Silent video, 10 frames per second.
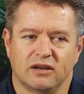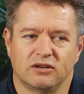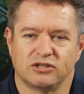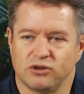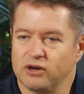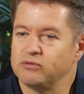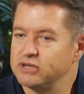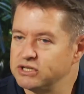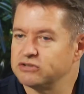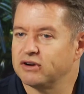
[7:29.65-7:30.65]
a design
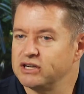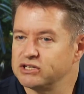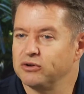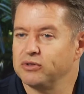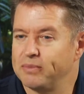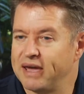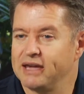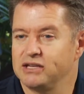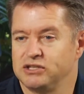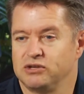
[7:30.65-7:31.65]
registration on the
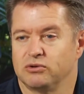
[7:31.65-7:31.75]
packaging